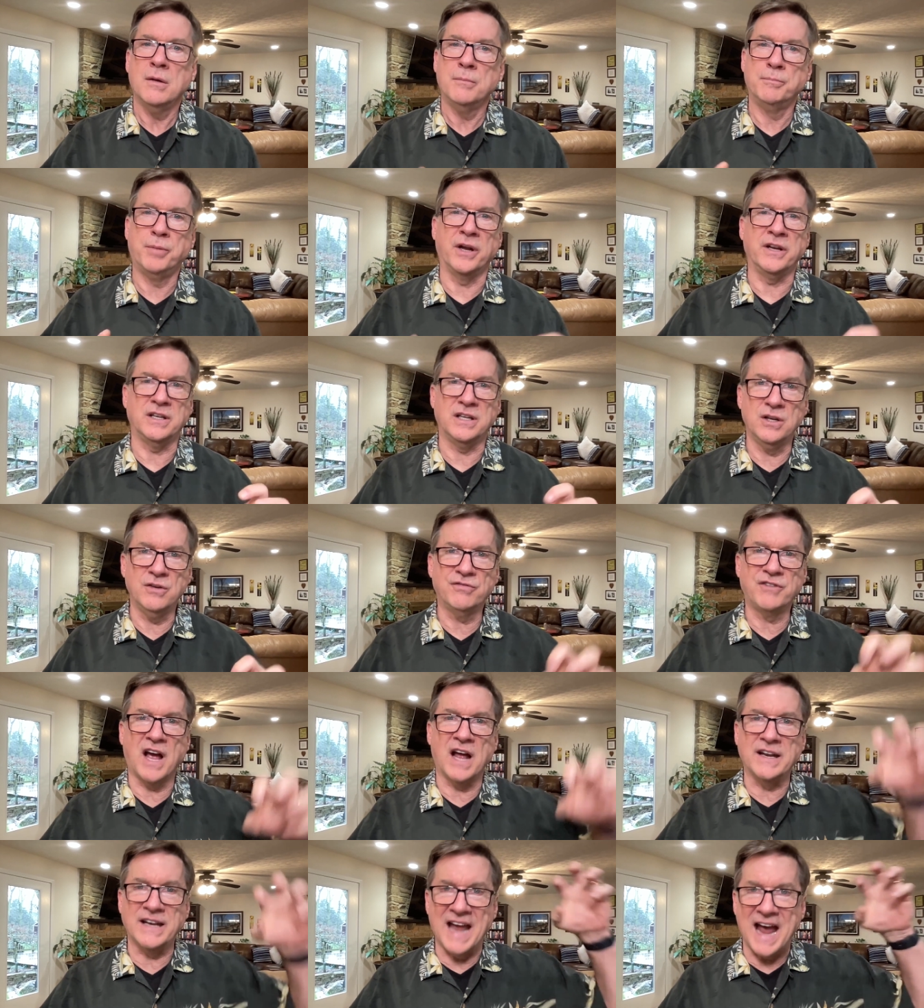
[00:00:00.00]
But you've
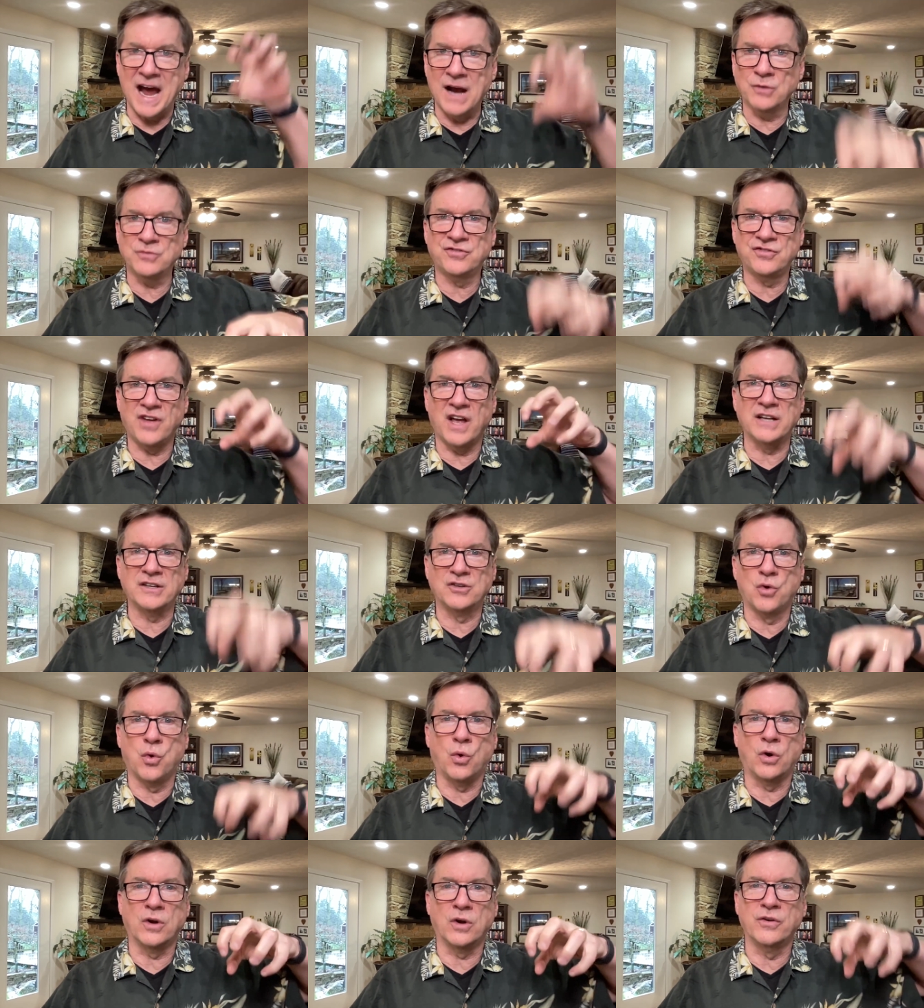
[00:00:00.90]
got an outside
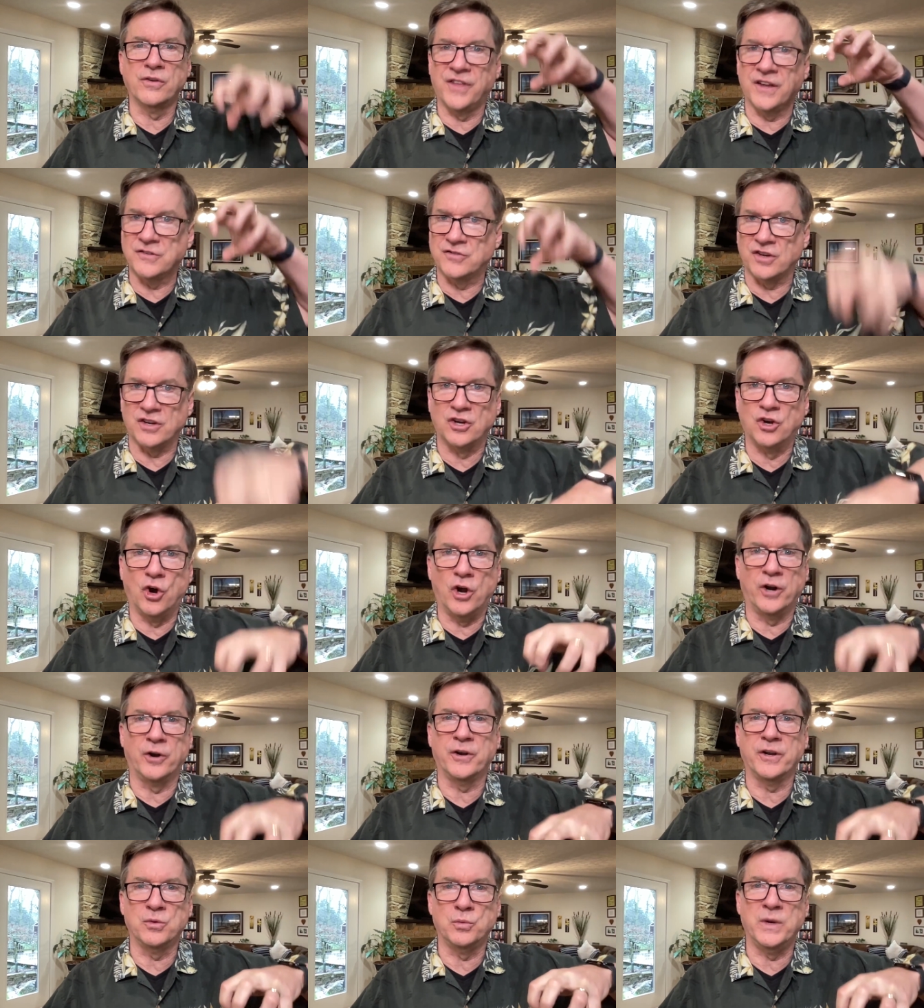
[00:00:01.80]
corner that's a
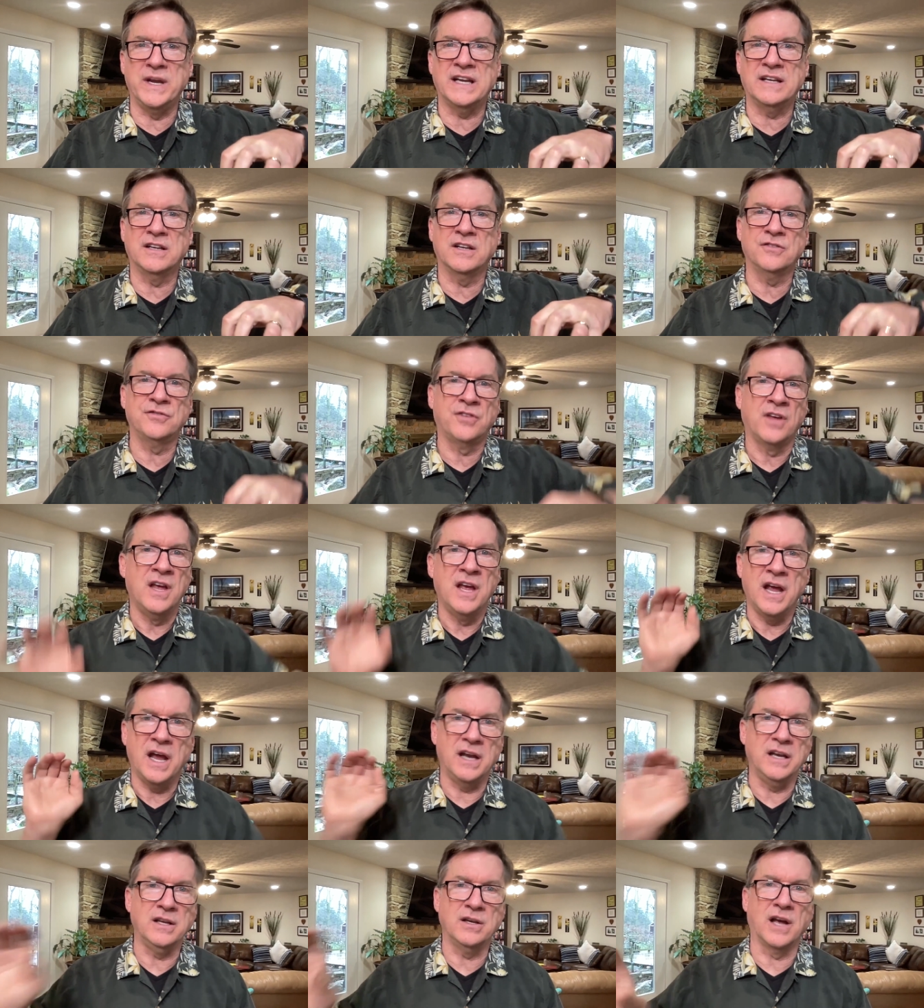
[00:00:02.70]
glaring weakness,
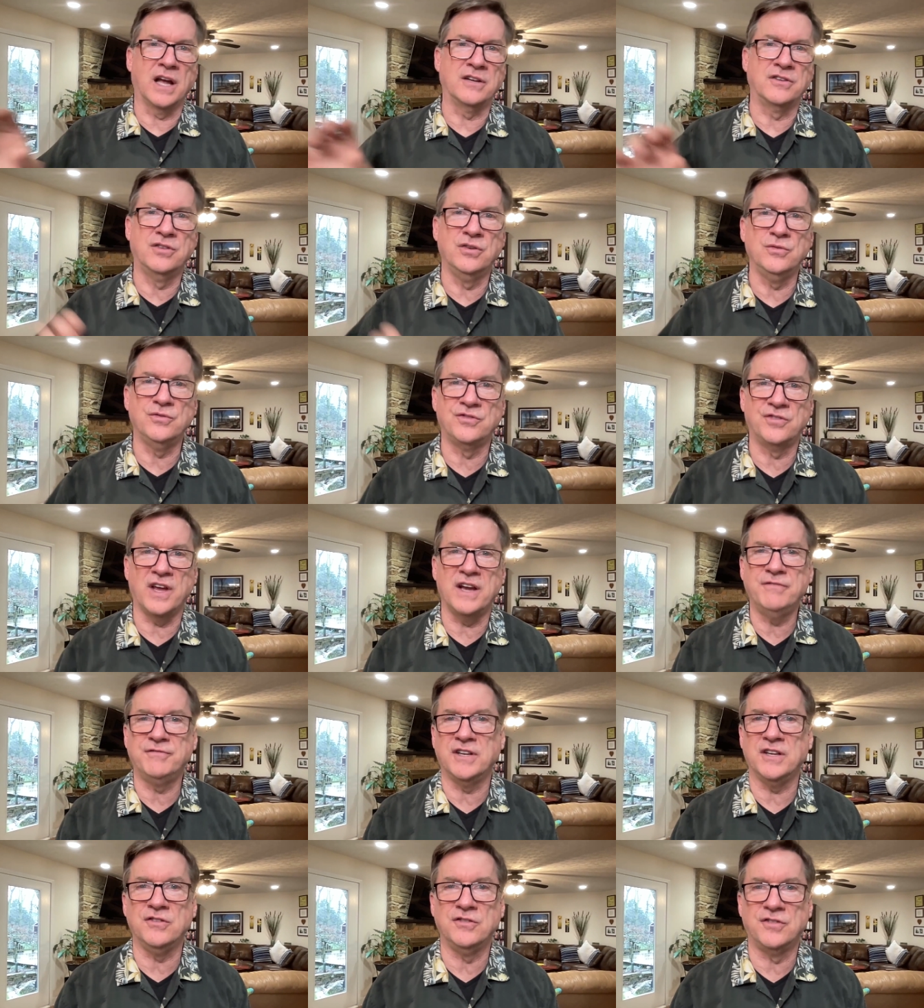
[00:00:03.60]
and you got two
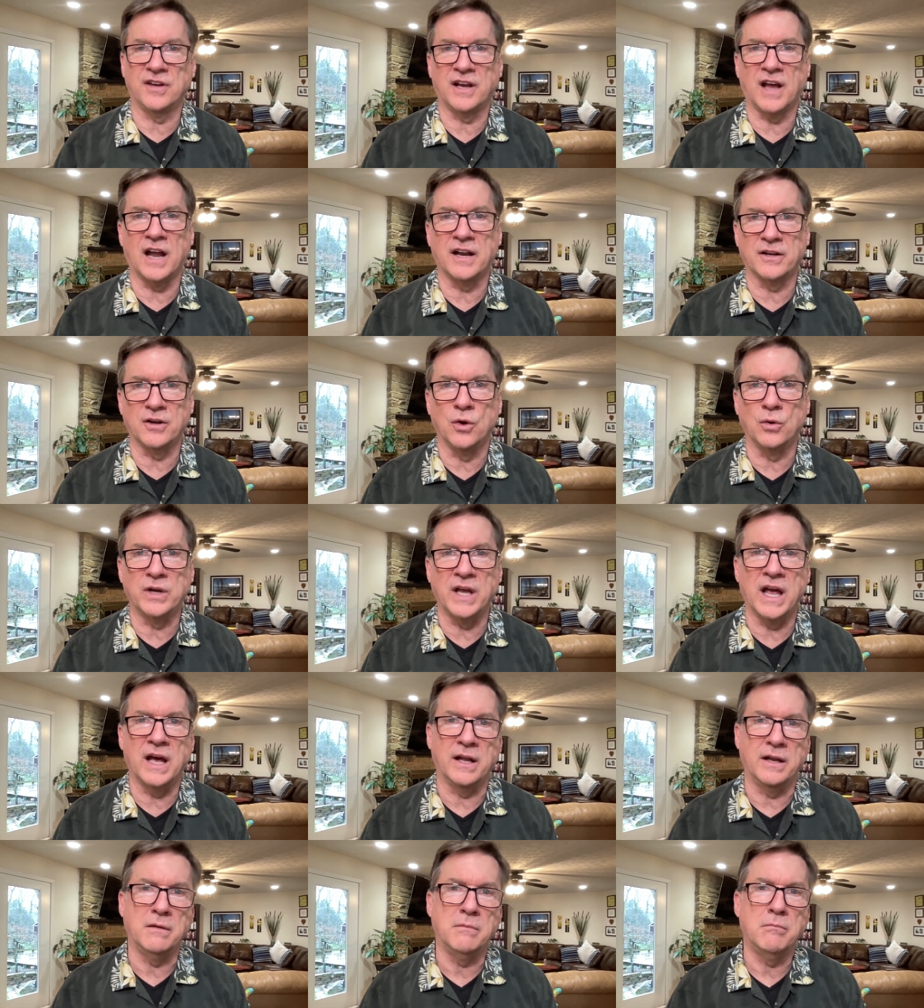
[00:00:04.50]
safeties you got to go
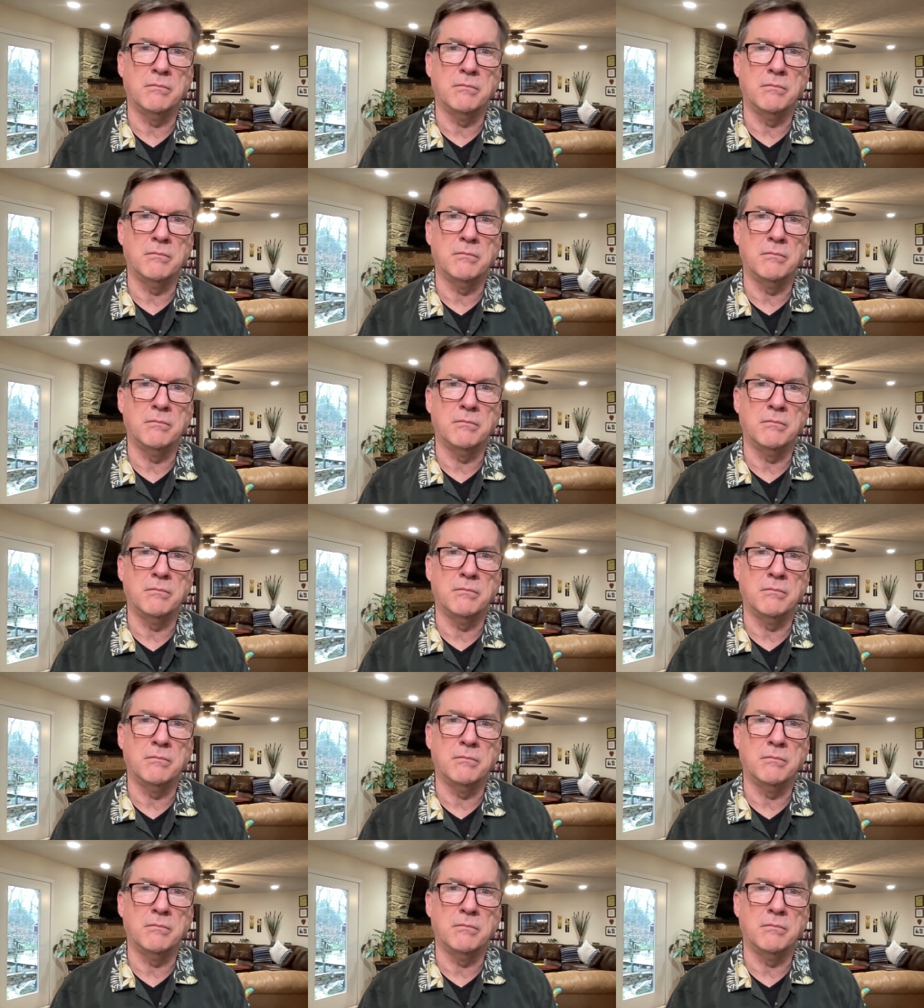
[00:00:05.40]
get.